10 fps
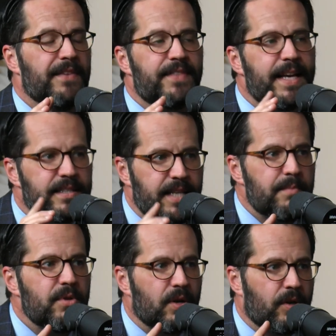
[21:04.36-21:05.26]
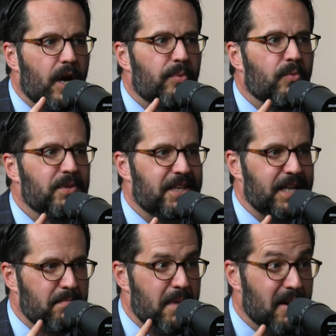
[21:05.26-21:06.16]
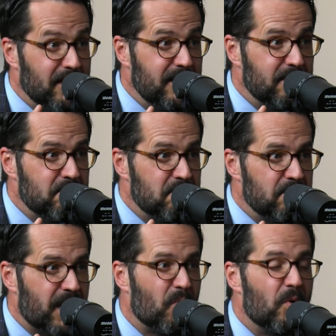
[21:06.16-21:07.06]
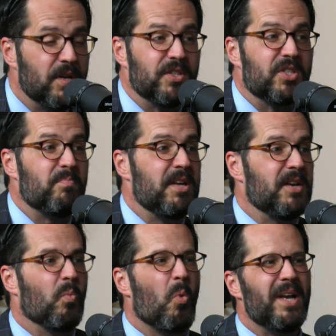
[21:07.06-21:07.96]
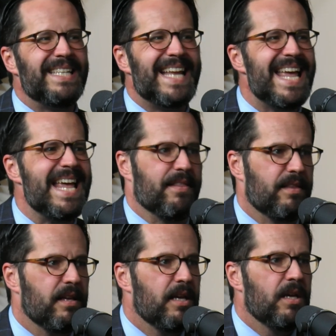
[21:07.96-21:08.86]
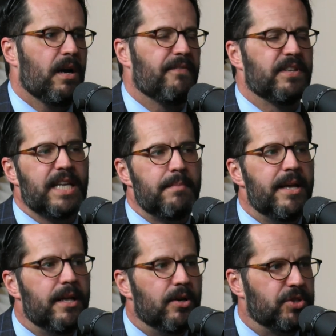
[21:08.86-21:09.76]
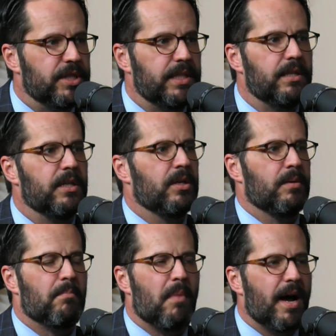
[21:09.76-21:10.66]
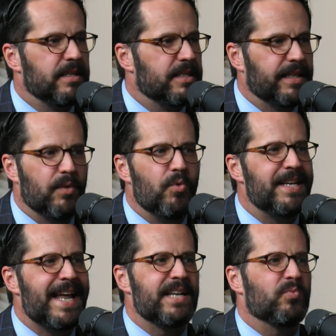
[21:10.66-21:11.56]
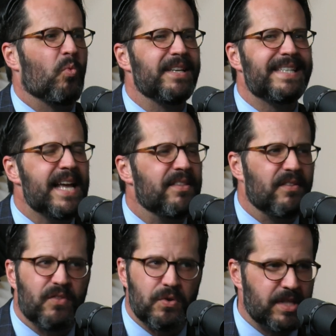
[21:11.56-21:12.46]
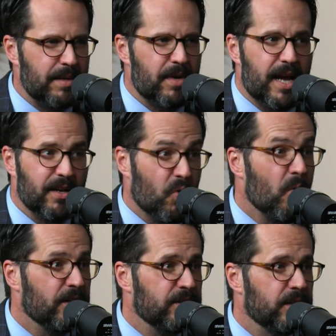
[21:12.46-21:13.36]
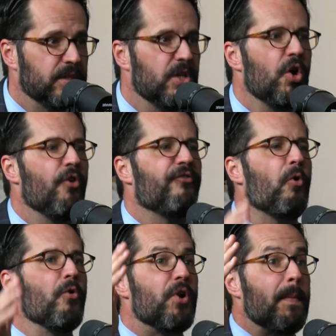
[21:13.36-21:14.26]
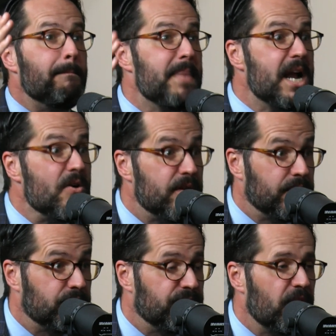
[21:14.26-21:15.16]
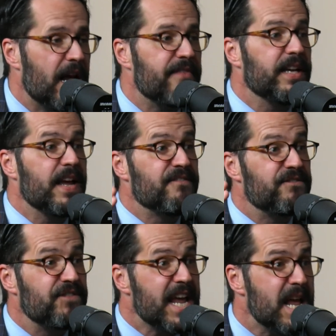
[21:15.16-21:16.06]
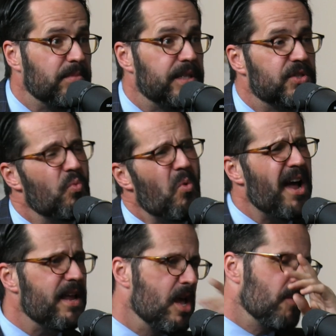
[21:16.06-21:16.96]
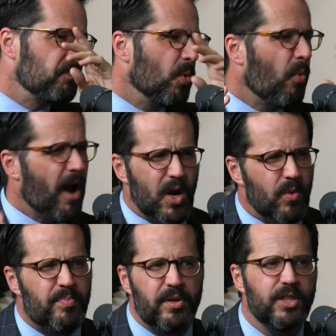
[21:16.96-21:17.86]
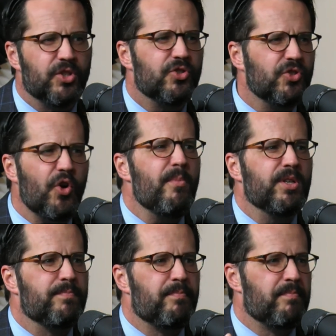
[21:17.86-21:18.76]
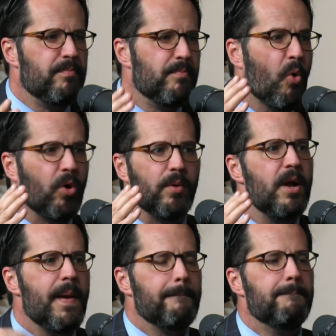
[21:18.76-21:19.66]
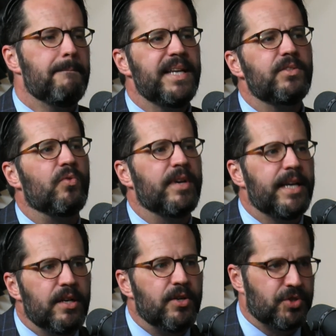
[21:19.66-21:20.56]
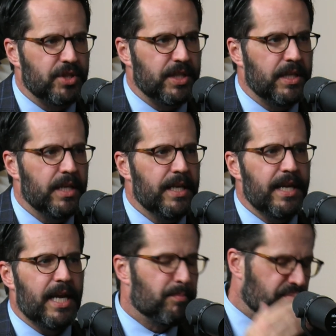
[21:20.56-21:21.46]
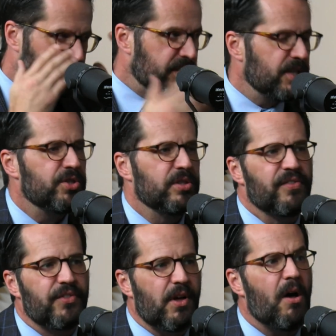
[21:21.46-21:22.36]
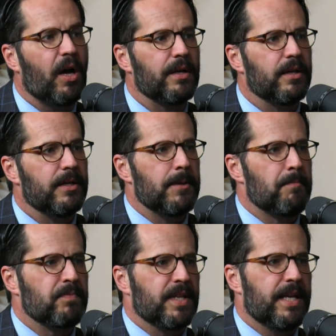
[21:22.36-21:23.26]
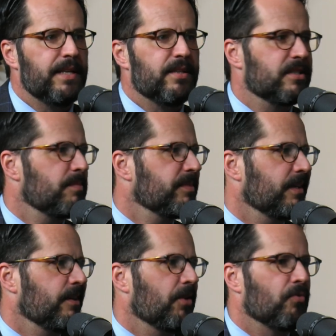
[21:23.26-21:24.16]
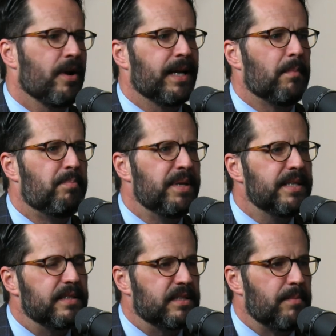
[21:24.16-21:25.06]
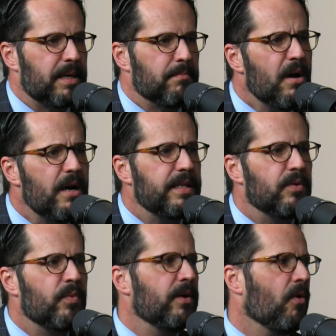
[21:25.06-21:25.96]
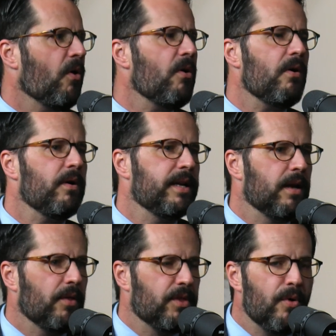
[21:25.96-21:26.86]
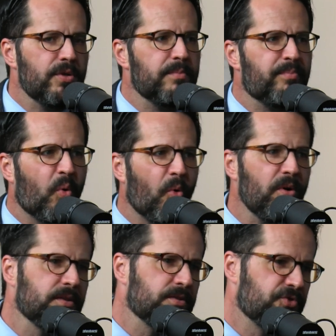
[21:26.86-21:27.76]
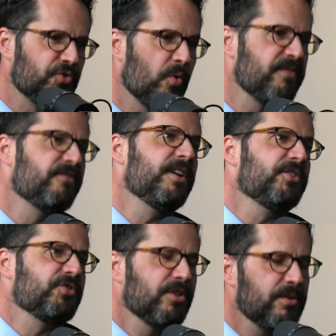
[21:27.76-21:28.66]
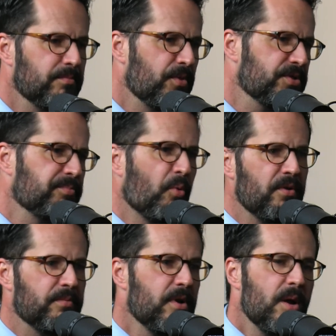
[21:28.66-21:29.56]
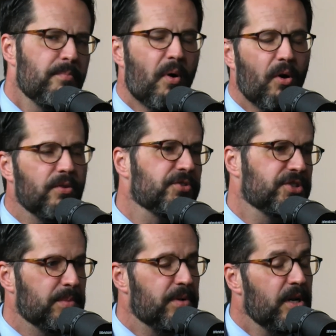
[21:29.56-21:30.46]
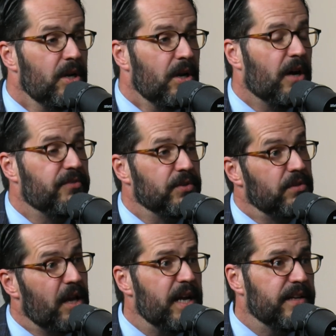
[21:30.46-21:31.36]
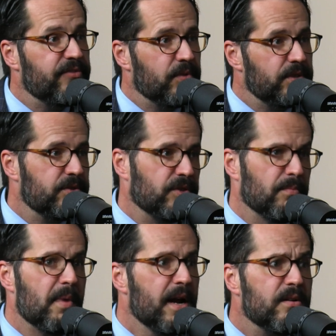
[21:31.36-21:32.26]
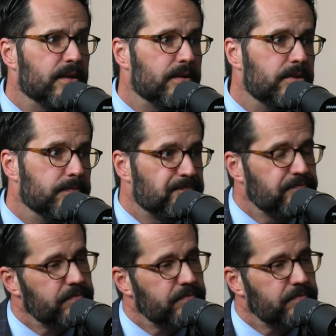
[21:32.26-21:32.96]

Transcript: If that same young couple was getting married, they wouldn't spend one tenth of the same energy mindset. They wouldn't ask one tenth of those same kind of questions for their marriage, for mm-hmm. having a family. So why why are we putting so much more mental energy and precision of thought into something like running a business to make money than we are in the most important joint venture, most important partnership of your life, which is your marriage.